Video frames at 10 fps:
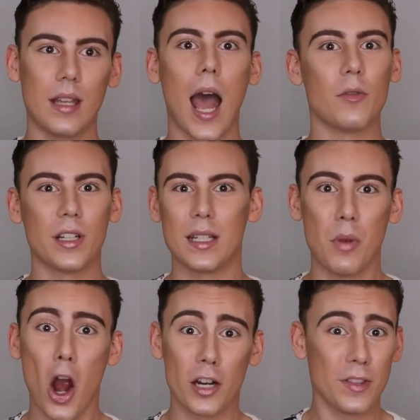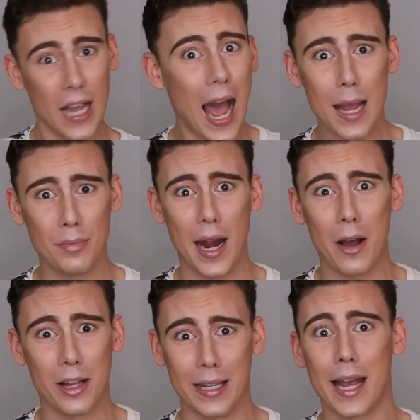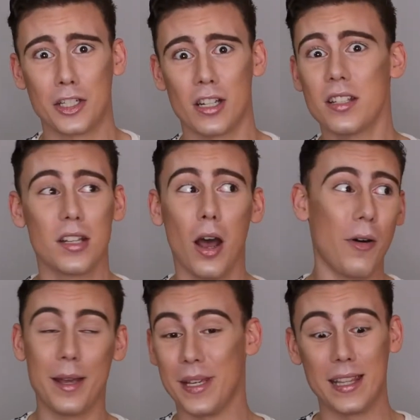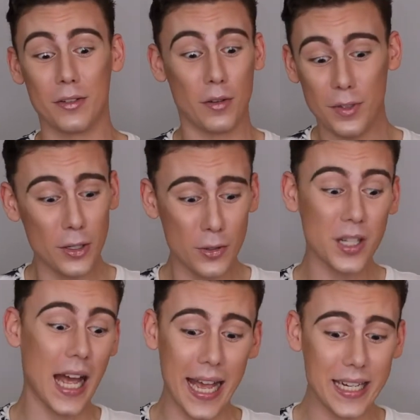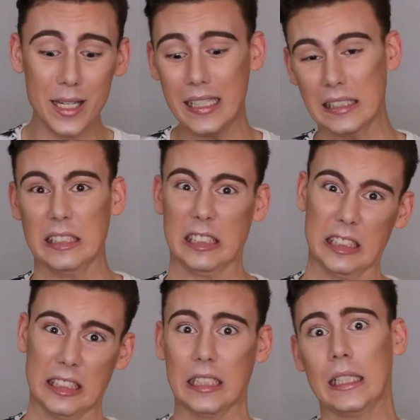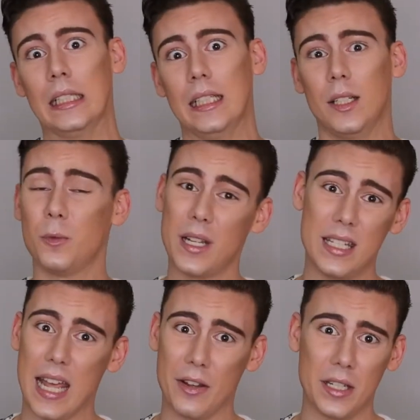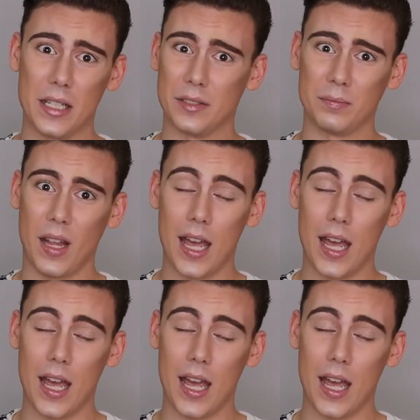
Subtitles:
not really part of the Kybrow collection. So, I mean, the review kind of went downhill.